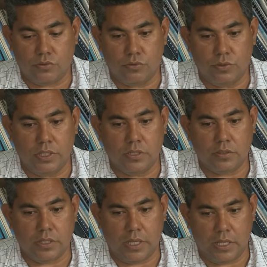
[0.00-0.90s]
2
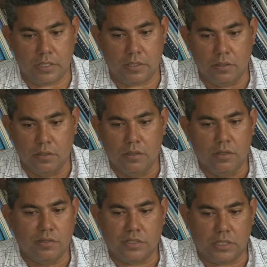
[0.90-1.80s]
years, they had a
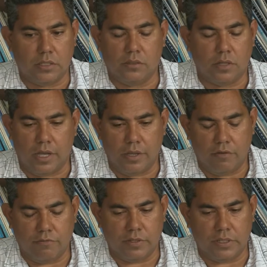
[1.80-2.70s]
sudden
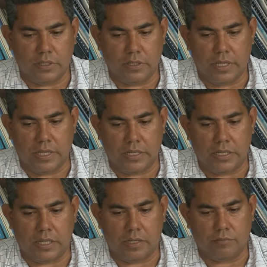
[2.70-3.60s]
die-off, and
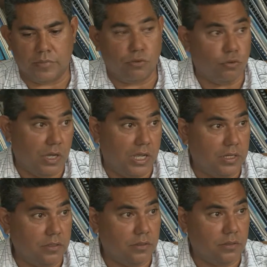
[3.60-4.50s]
the Cook
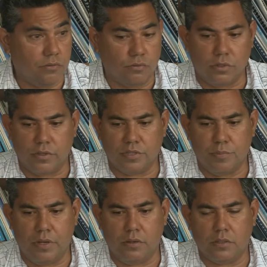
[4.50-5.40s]
Islands has also
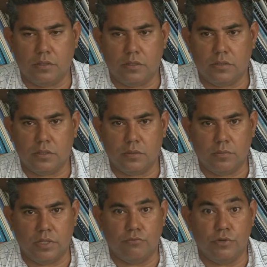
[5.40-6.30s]
experienced this
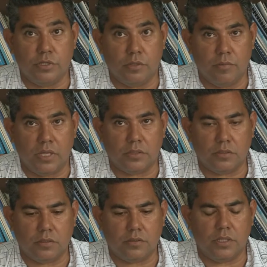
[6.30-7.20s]
in recent months
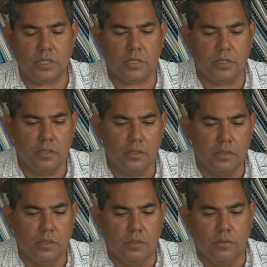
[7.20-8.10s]
this year.
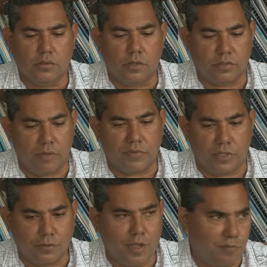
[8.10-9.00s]
So
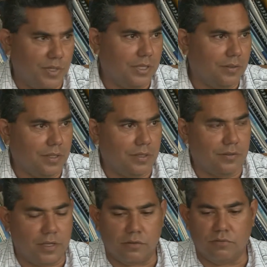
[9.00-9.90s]
something's happening
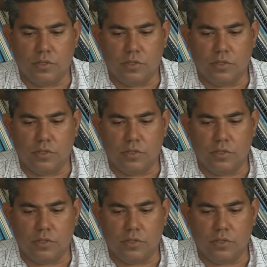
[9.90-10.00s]
that's out of